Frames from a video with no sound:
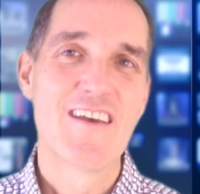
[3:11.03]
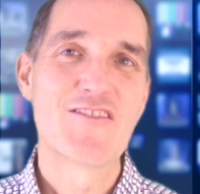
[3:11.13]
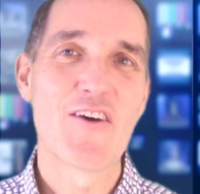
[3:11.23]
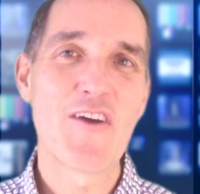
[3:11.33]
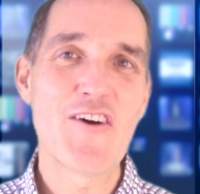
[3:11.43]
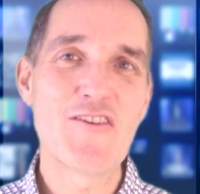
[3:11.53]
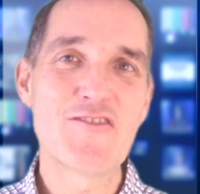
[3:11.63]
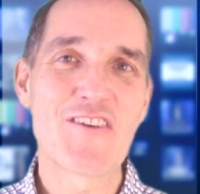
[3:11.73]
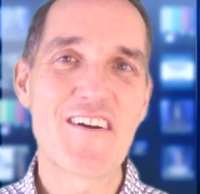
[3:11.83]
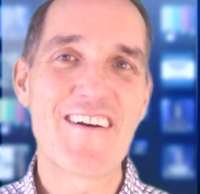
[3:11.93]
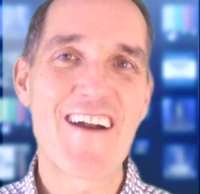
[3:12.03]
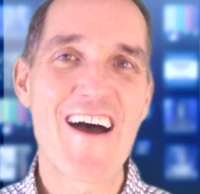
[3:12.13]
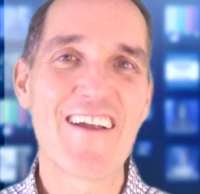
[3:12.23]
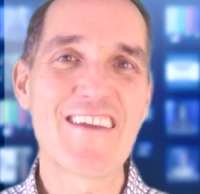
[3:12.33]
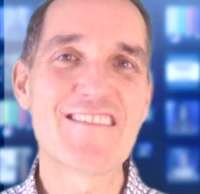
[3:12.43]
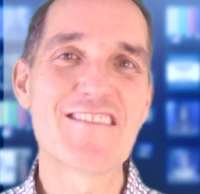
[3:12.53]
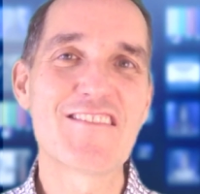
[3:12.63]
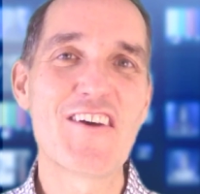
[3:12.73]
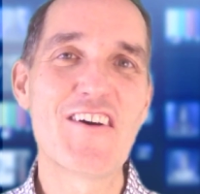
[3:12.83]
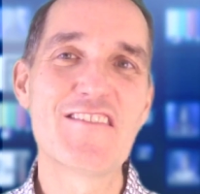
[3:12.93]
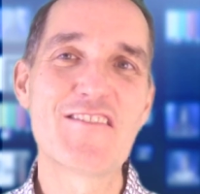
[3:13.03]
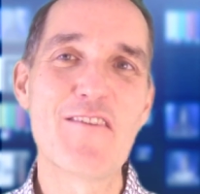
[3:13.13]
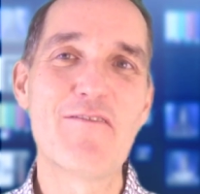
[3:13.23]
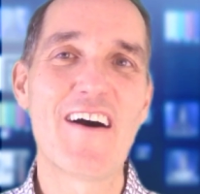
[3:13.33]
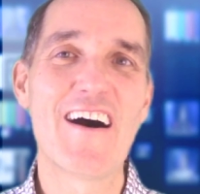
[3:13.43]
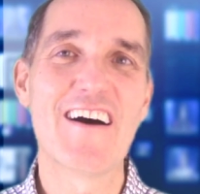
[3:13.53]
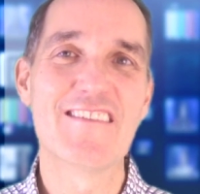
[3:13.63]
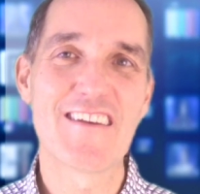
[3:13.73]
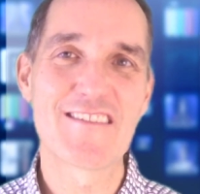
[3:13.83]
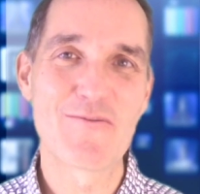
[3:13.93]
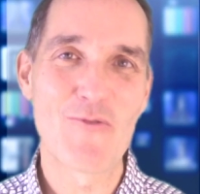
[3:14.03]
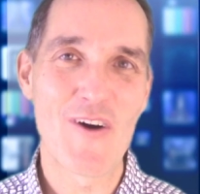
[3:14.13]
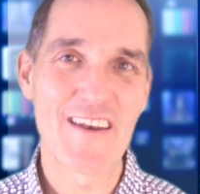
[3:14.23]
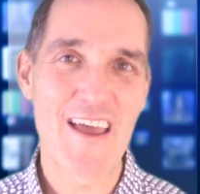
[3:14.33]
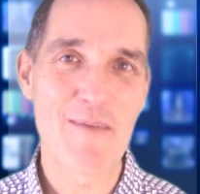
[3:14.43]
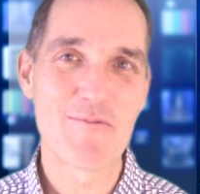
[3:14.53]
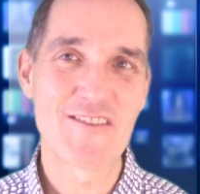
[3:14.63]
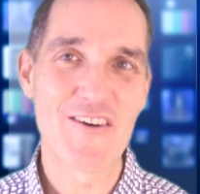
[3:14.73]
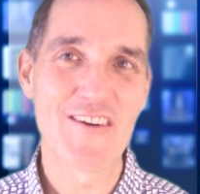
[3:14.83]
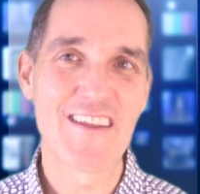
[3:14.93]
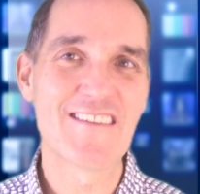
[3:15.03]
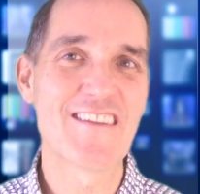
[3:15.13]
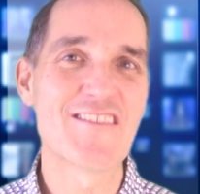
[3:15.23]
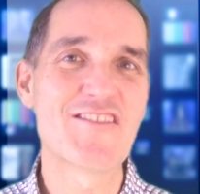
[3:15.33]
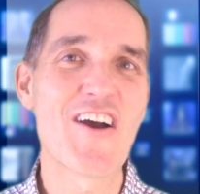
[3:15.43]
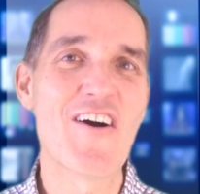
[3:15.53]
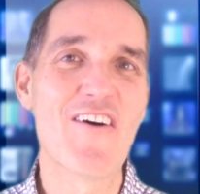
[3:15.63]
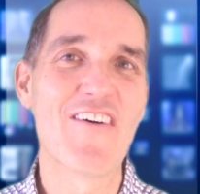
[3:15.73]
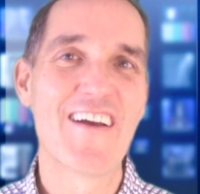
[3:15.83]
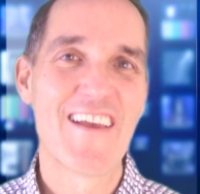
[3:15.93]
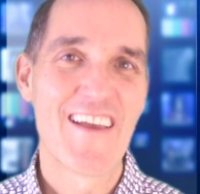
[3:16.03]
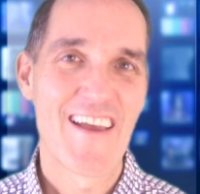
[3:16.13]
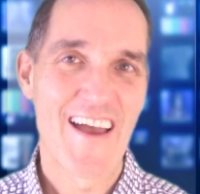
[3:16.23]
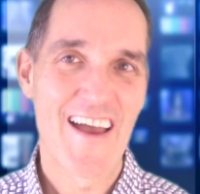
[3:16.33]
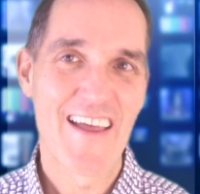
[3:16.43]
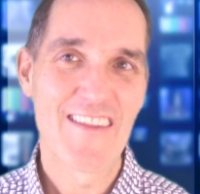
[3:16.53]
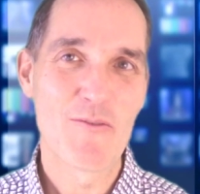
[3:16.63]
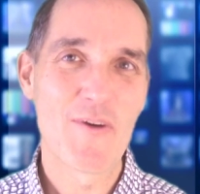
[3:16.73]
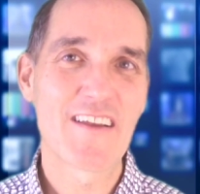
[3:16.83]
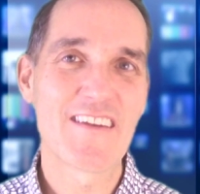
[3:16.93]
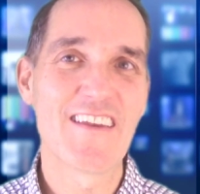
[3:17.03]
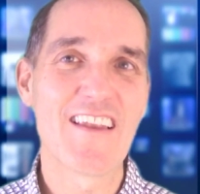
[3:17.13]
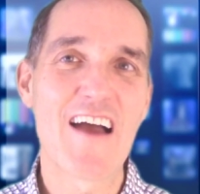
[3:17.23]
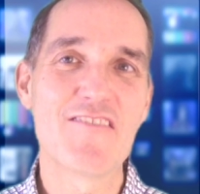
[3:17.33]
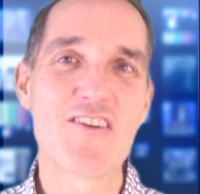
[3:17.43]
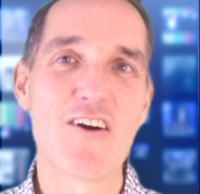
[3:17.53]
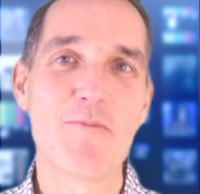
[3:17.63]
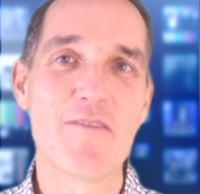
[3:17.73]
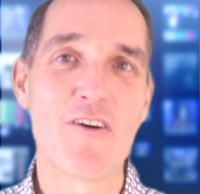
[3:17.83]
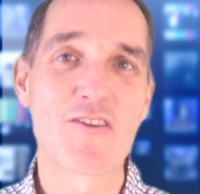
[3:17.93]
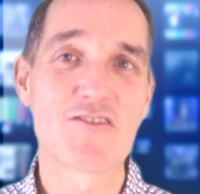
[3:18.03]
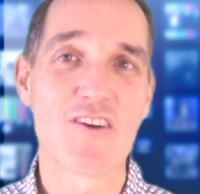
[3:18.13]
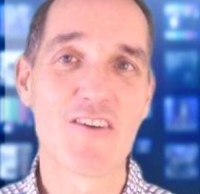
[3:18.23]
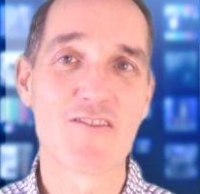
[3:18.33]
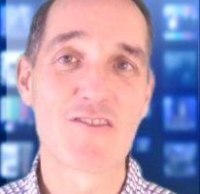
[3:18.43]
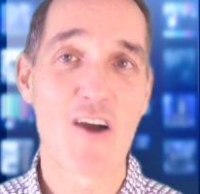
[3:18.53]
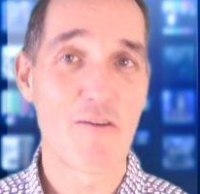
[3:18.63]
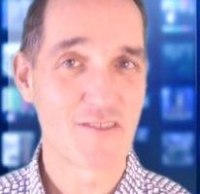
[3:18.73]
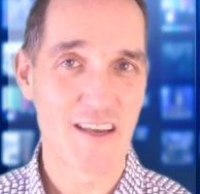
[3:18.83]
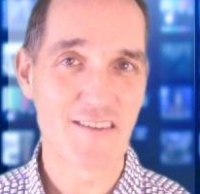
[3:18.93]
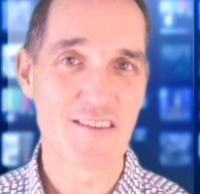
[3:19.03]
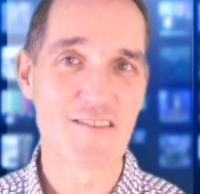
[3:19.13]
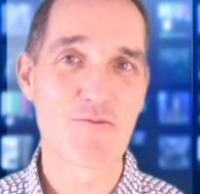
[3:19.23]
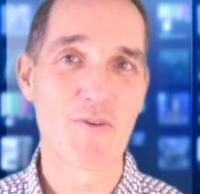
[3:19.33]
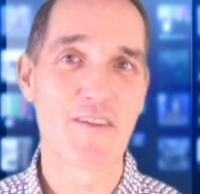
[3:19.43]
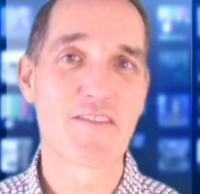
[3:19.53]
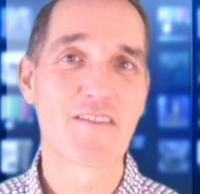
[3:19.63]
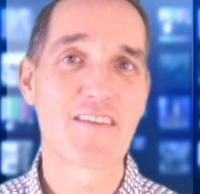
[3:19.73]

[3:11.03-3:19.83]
So those are our lessons learned so far, just one episode into the show. And the weekly live show will be focused on conversations with